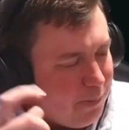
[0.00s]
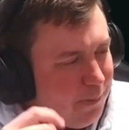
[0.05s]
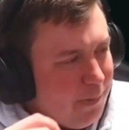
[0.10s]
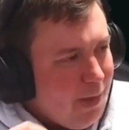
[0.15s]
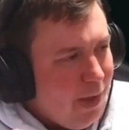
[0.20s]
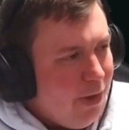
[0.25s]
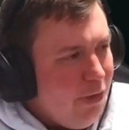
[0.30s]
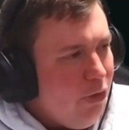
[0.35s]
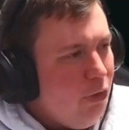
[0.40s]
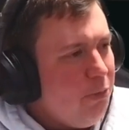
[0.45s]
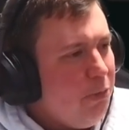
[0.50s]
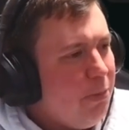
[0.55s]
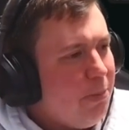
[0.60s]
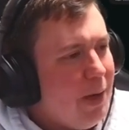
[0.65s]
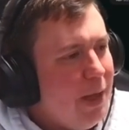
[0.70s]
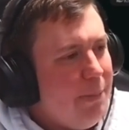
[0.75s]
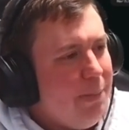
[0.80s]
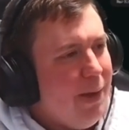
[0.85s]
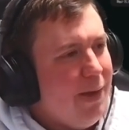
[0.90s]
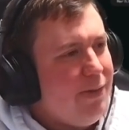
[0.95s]
a normal play
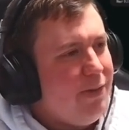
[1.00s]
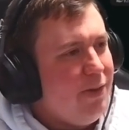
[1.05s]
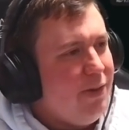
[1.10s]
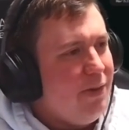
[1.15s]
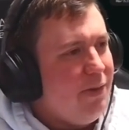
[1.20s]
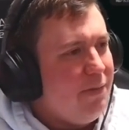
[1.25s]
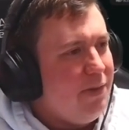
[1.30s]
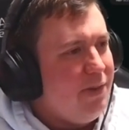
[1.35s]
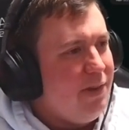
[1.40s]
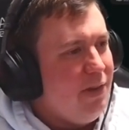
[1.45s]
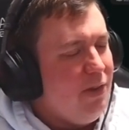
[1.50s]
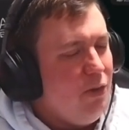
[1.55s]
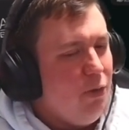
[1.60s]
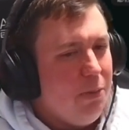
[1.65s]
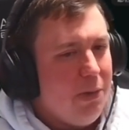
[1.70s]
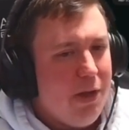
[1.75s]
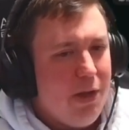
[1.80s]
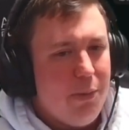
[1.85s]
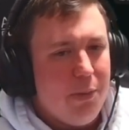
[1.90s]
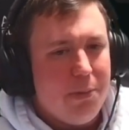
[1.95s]
pattern. Obviously
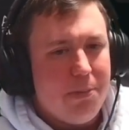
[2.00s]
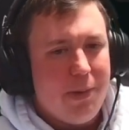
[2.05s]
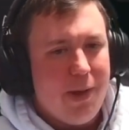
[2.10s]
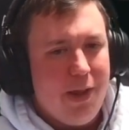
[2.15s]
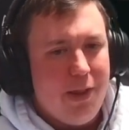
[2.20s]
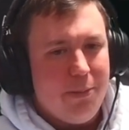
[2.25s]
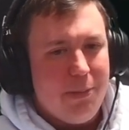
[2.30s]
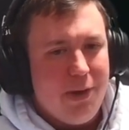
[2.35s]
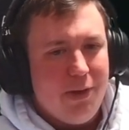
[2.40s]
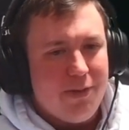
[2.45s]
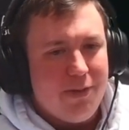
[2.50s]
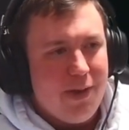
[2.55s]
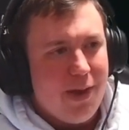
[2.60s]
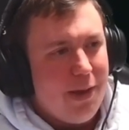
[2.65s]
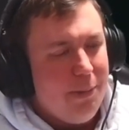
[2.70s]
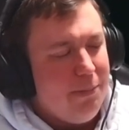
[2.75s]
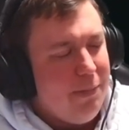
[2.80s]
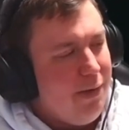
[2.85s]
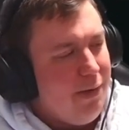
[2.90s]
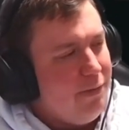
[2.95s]
normally you would play them in your
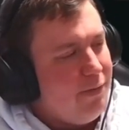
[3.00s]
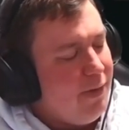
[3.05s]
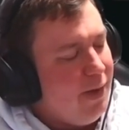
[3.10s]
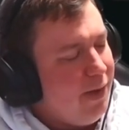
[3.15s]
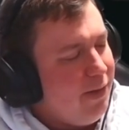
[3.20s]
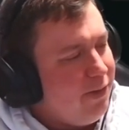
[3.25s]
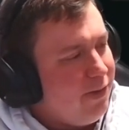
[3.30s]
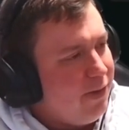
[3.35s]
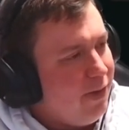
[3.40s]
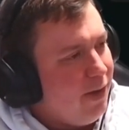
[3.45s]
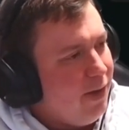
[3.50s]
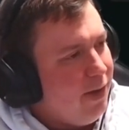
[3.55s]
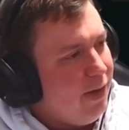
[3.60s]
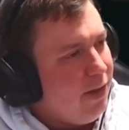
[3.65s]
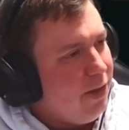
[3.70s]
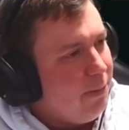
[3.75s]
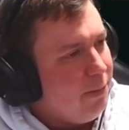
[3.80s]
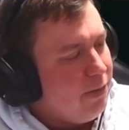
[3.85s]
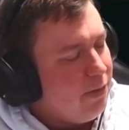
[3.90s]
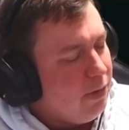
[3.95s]
second main phase to hide
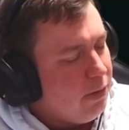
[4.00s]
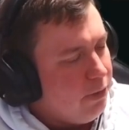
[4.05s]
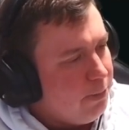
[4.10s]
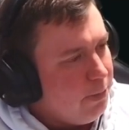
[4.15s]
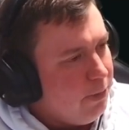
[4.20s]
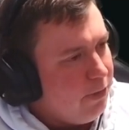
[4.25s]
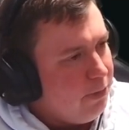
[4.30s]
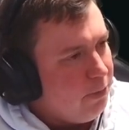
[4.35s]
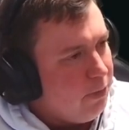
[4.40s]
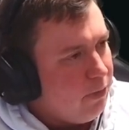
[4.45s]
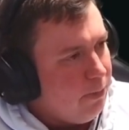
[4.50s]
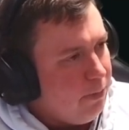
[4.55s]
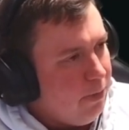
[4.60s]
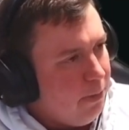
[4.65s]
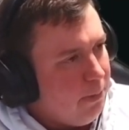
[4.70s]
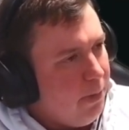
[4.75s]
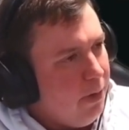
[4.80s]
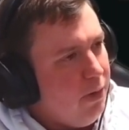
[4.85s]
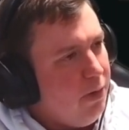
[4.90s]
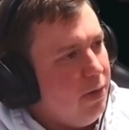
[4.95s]
them as long as possible from the
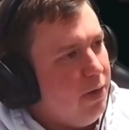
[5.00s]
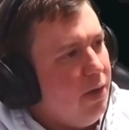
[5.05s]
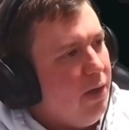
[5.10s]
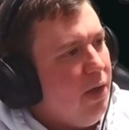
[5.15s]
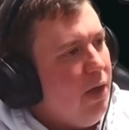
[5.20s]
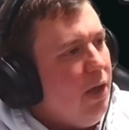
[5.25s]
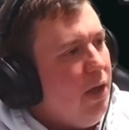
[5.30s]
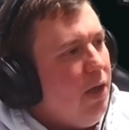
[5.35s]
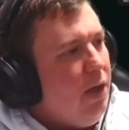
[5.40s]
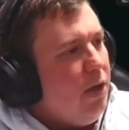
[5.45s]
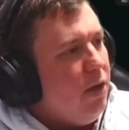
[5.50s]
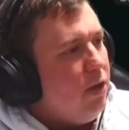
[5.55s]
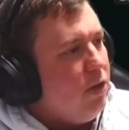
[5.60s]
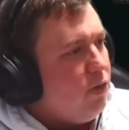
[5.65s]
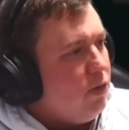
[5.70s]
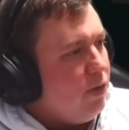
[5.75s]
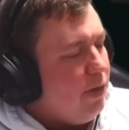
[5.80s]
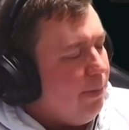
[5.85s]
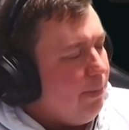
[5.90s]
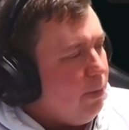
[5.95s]
opponent.
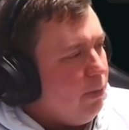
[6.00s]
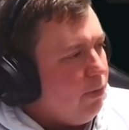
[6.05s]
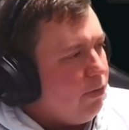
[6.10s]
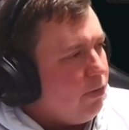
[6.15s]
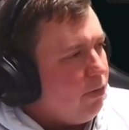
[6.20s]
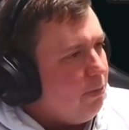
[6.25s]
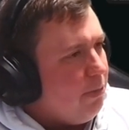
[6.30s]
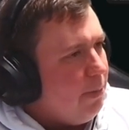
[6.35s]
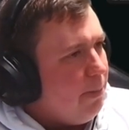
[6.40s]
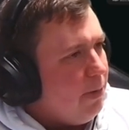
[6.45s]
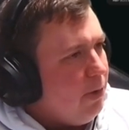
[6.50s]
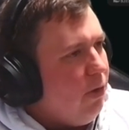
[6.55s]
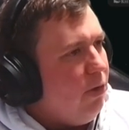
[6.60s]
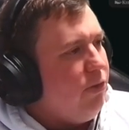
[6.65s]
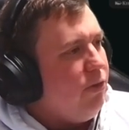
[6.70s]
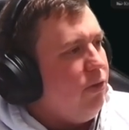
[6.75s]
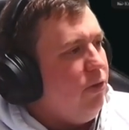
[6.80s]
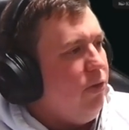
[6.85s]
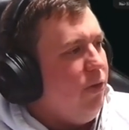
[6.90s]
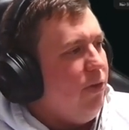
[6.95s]
It's important to remember not
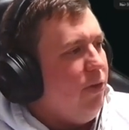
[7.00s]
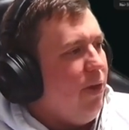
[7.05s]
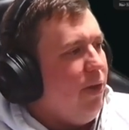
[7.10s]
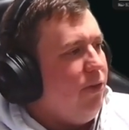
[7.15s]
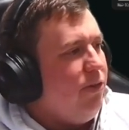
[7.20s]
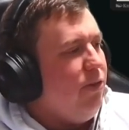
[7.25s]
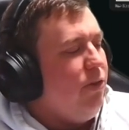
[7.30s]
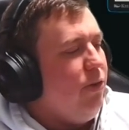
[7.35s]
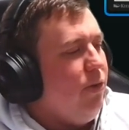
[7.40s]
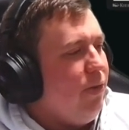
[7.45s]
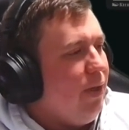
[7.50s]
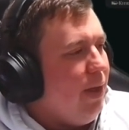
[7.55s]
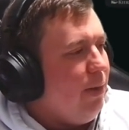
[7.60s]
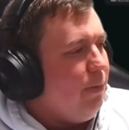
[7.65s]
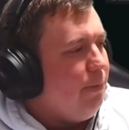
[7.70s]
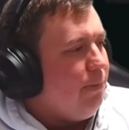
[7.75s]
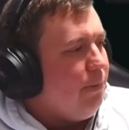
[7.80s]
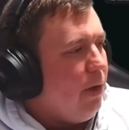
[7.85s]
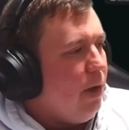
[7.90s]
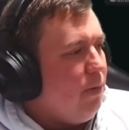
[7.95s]
to do that
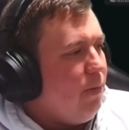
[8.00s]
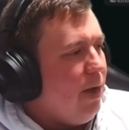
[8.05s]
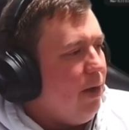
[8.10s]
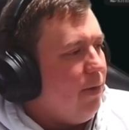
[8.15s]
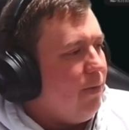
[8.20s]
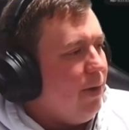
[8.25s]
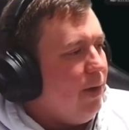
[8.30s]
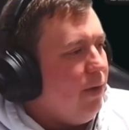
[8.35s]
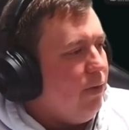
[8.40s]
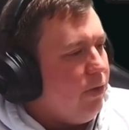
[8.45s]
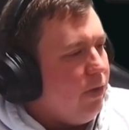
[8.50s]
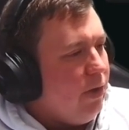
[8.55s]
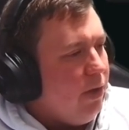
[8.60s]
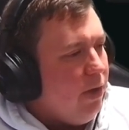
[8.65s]
with Myrel around,